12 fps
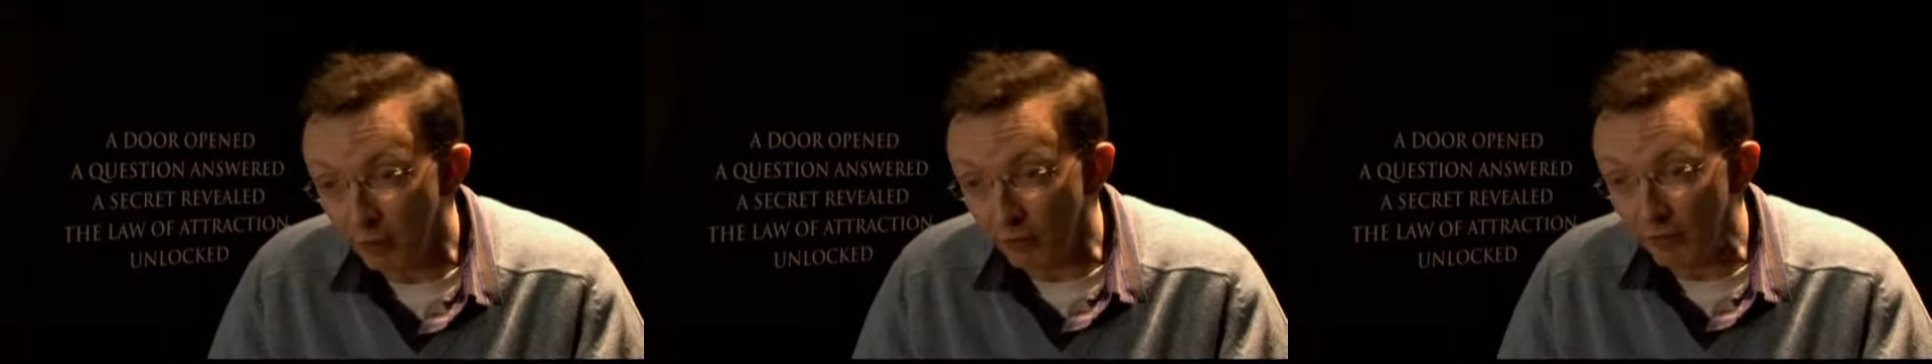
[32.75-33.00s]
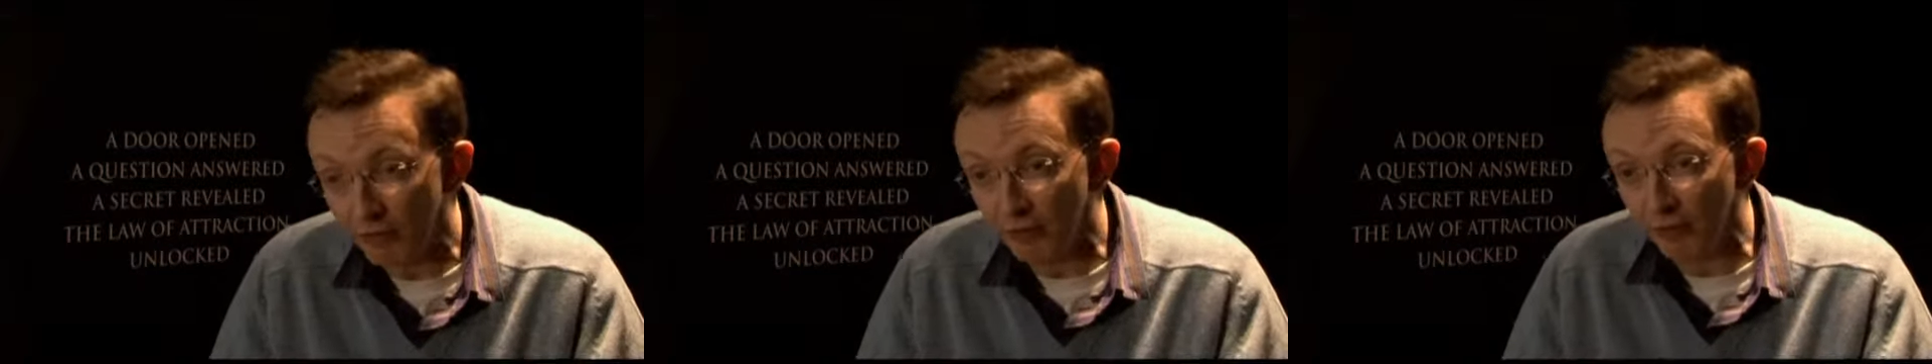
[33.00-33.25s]
I
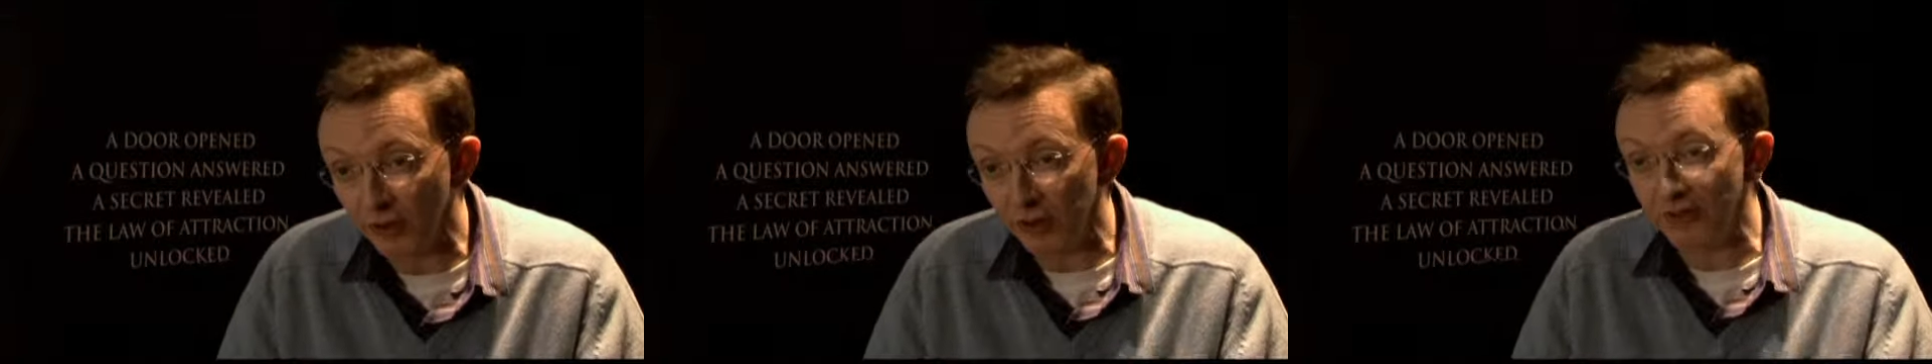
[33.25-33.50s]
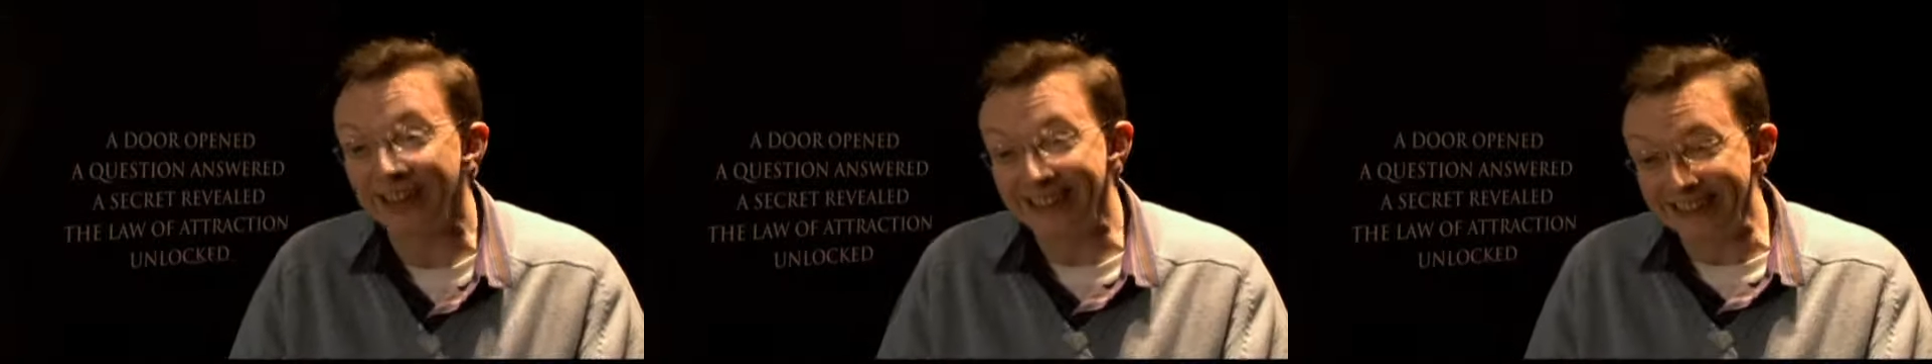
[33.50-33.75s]
really felt as
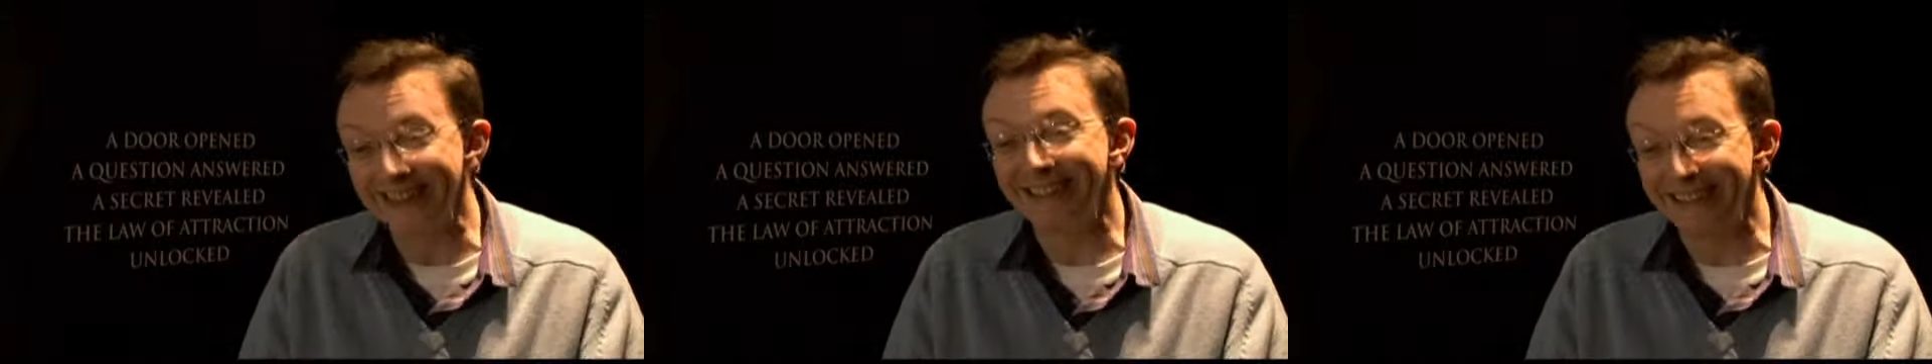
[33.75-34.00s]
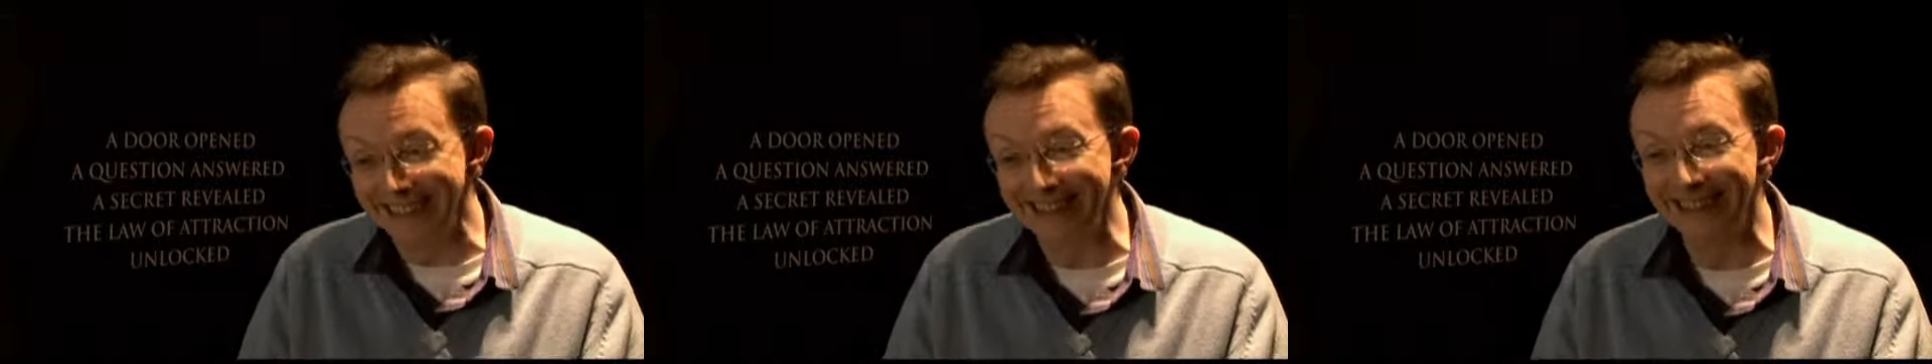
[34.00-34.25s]
if I needed
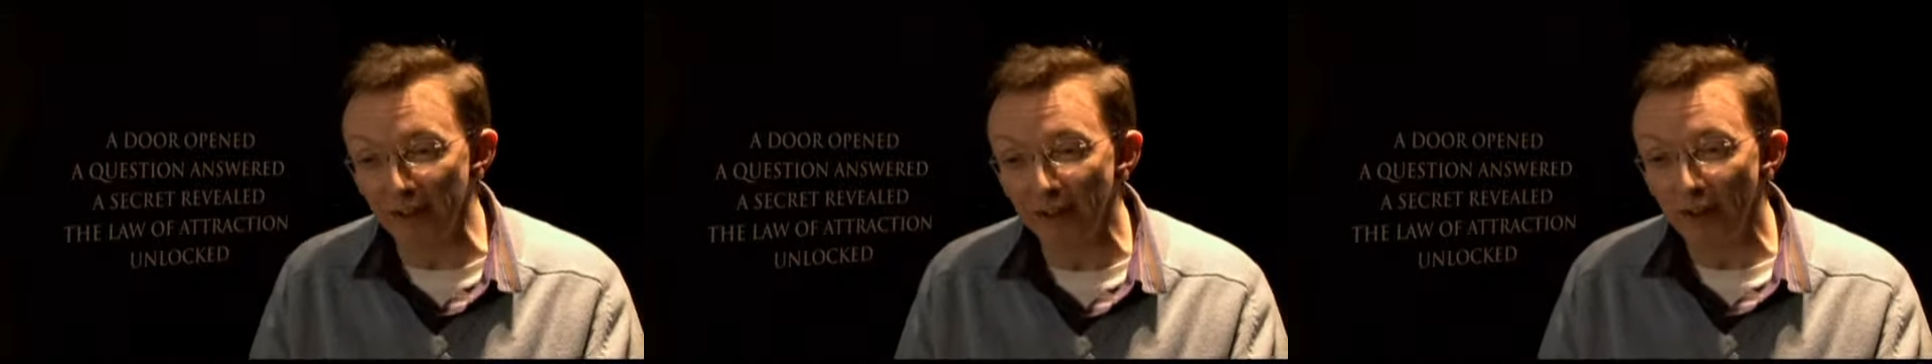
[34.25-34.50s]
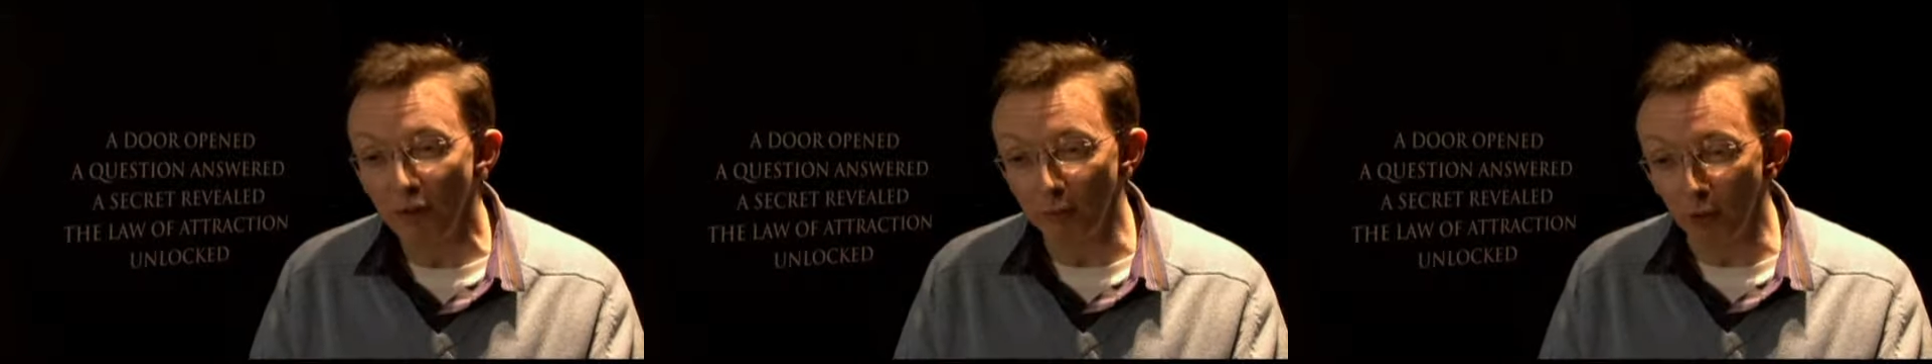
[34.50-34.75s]
to hear it
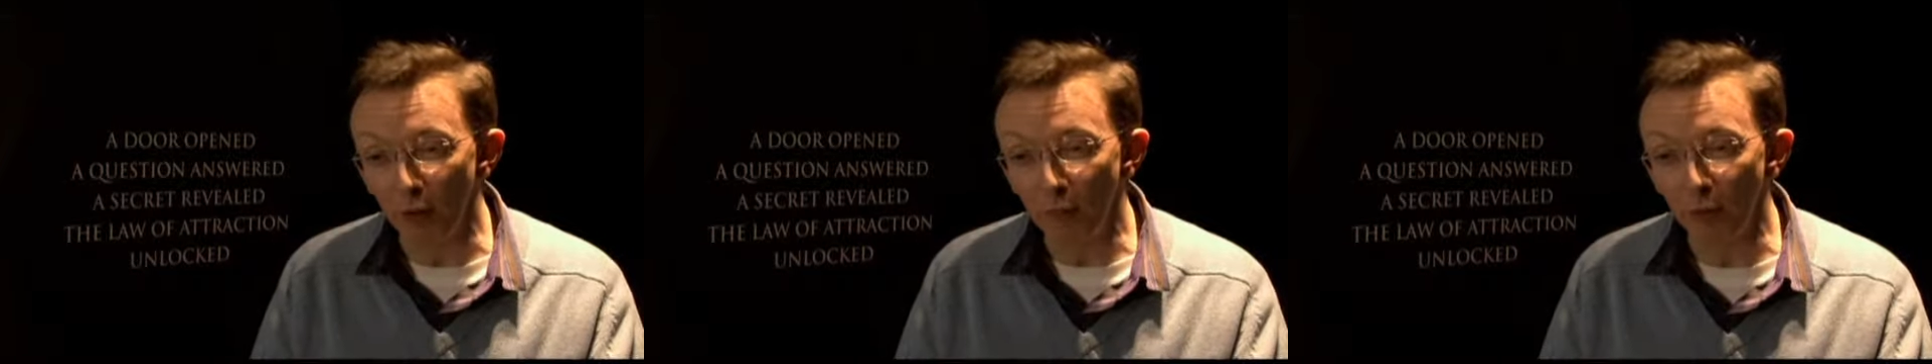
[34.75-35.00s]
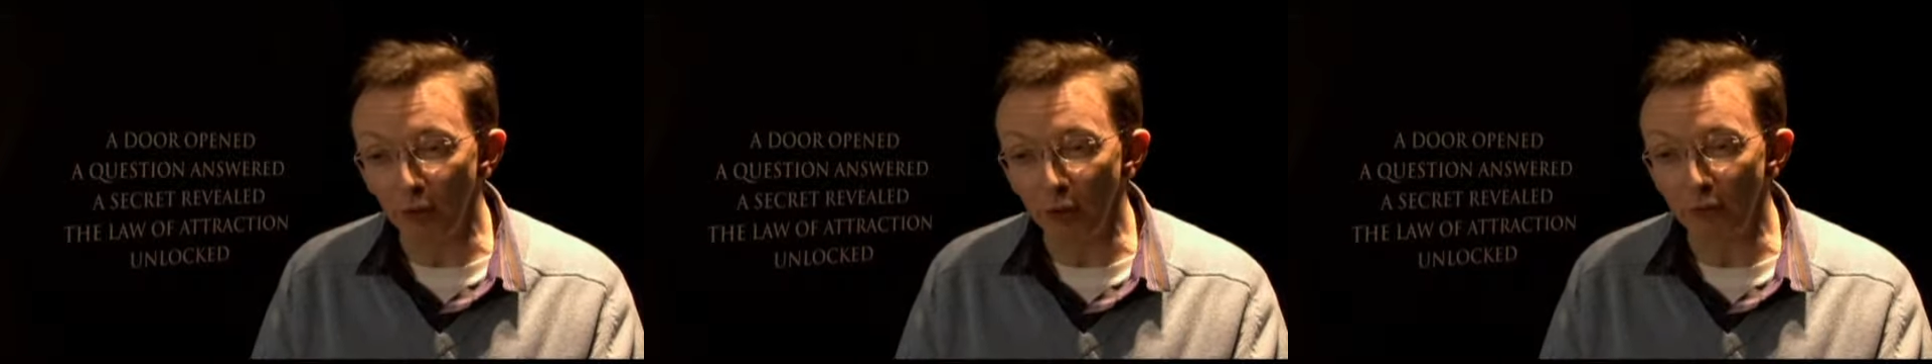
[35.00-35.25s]
from her
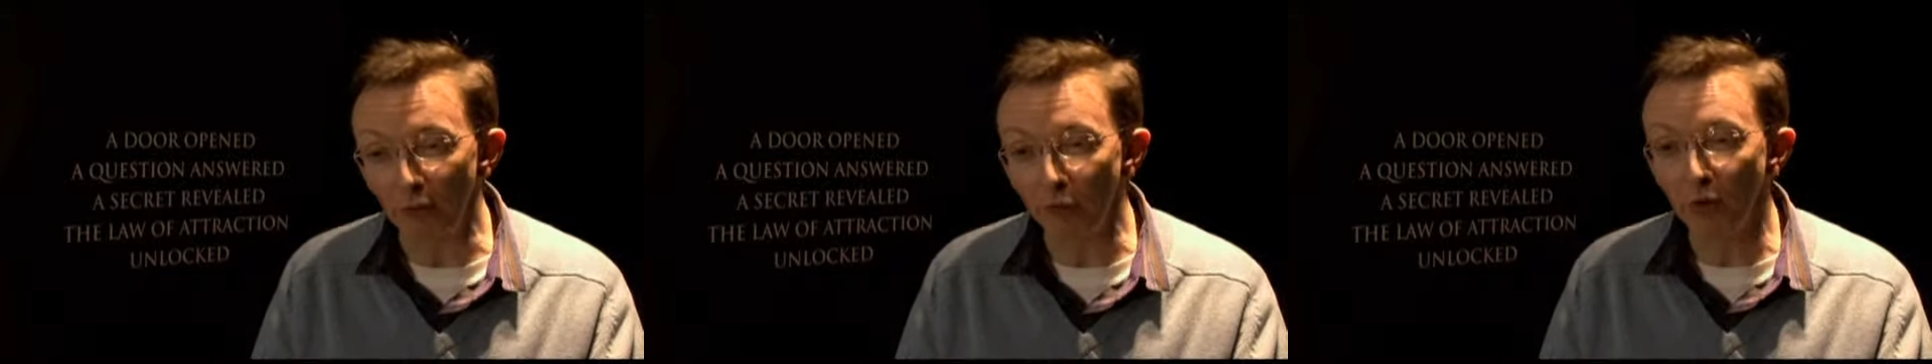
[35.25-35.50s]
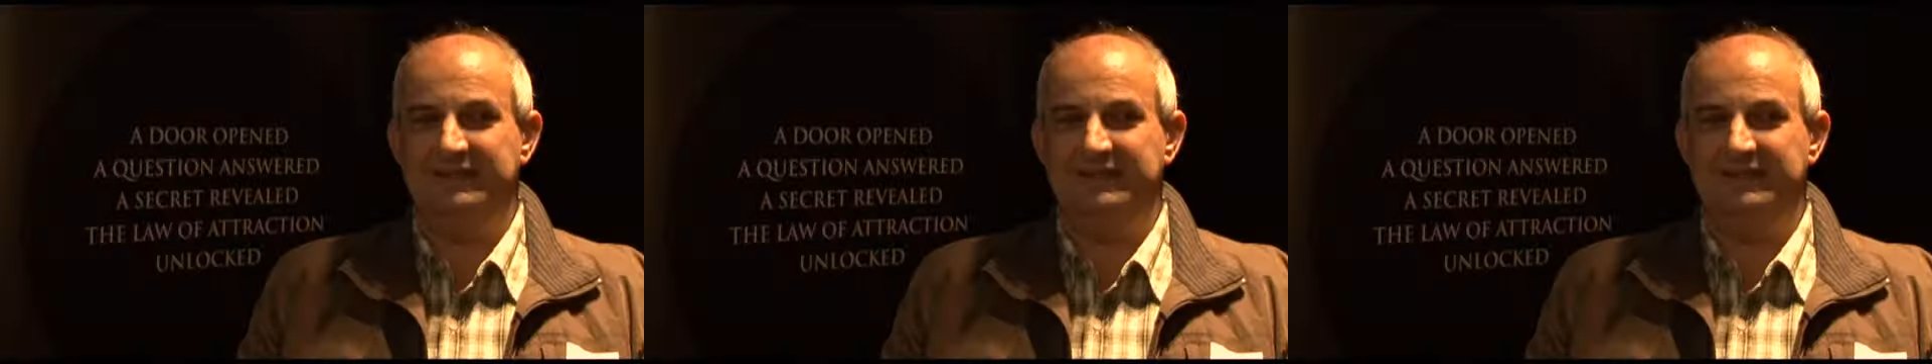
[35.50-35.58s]
point of view.